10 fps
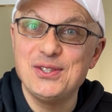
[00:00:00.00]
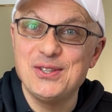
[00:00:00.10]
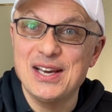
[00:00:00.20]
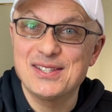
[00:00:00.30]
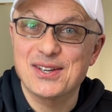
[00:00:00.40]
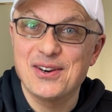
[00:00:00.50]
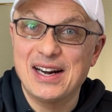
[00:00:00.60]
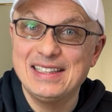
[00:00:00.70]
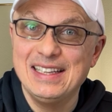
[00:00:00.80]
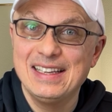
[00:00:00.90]
did you answer
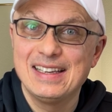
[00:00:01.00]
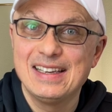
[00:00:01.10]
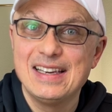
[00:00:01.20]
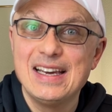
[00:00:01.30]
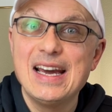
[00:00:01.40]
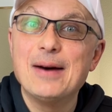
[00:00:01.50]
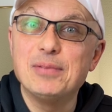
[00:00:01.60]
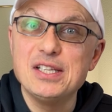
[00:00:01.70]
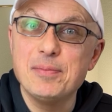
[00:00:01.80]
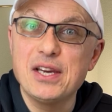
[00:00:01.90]
correctly?
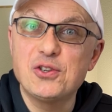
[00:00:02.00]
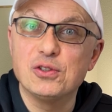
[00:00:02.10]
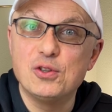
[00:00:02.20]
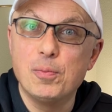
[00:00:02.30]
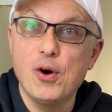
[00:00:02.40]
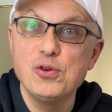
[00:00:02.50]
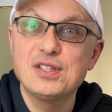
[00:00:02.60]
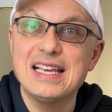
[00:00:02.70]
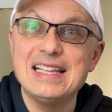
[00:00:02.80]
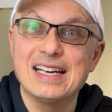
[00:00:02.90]
Please make sure to
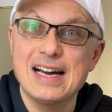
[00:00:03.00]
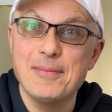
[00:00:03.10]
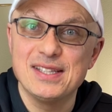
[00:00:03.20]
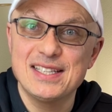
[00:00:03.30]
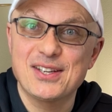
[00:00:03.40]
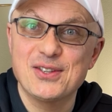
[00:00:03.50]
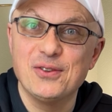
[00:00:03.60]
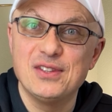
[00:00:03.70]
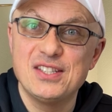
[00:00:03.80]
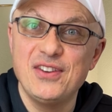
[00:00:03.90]
post in the comment section
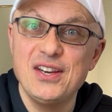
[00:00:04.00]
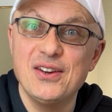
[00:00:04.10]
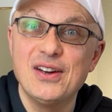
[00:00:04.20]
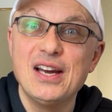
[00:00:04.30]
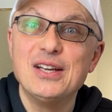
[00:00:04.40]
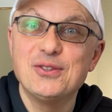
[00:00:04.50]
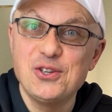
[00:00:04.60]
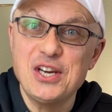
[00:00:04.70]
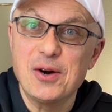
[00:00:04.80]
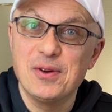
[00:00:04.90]
of this video to
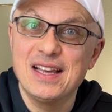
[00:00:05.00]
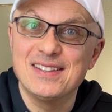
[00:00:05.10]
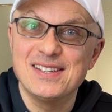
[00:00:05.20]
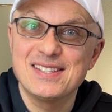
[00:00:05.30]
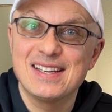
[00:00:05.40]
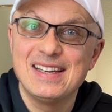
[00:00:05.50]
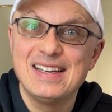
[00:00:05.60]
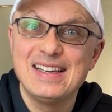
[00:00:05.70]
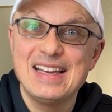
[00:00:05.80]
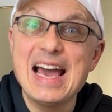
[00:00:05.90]
share with others.
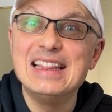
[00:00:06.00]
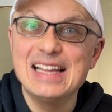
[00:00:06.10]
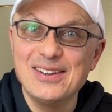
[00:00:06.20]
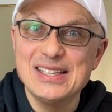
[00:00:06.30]
And now